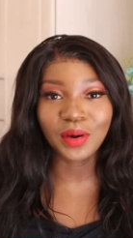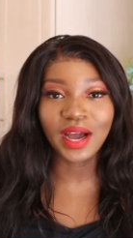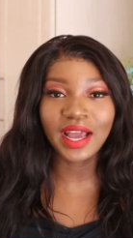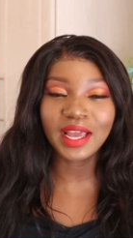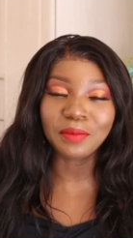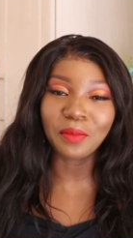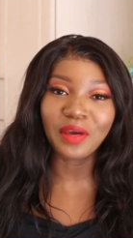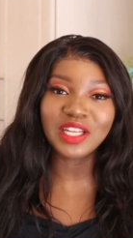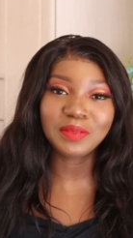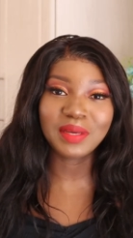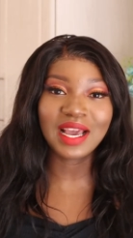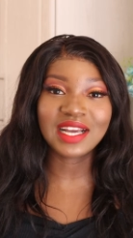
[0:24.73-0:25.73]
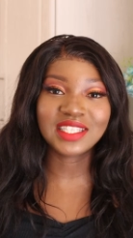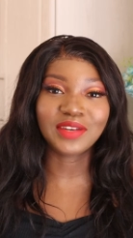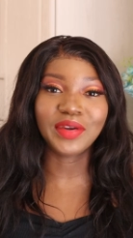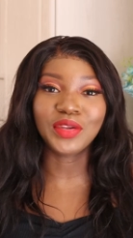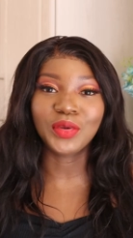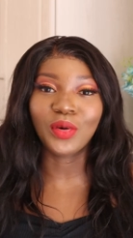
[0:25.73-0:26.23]
i am going to be
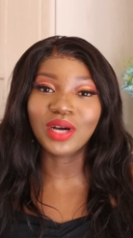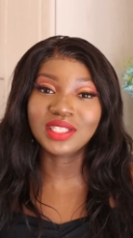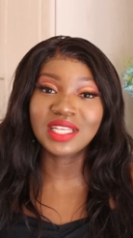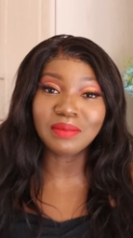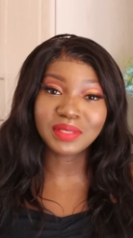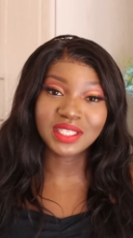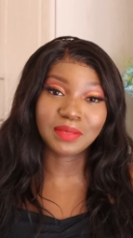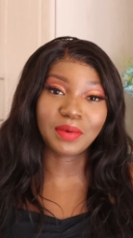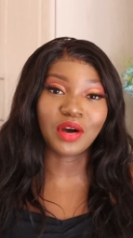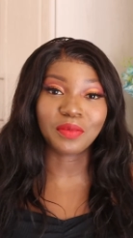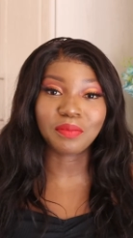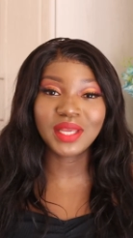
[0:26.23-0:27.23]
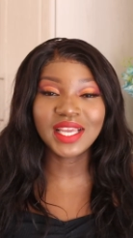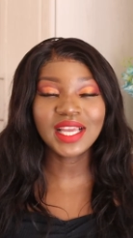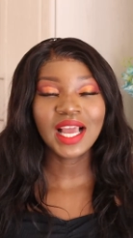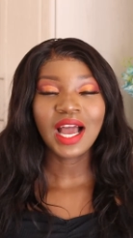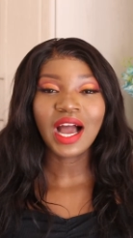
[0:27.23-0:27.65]
answering your assumptions about me